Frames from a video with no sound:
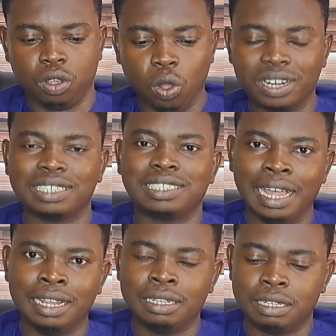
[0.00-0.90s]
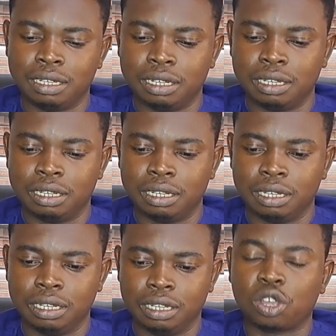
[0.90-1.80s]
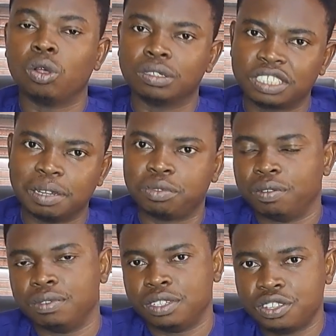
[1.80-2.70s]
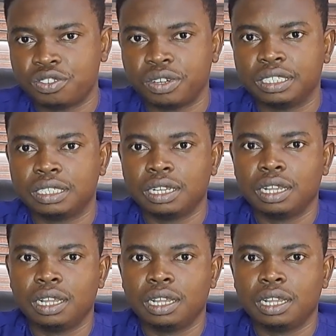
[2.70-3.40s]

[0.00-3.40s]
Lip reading: understand the concept of distress,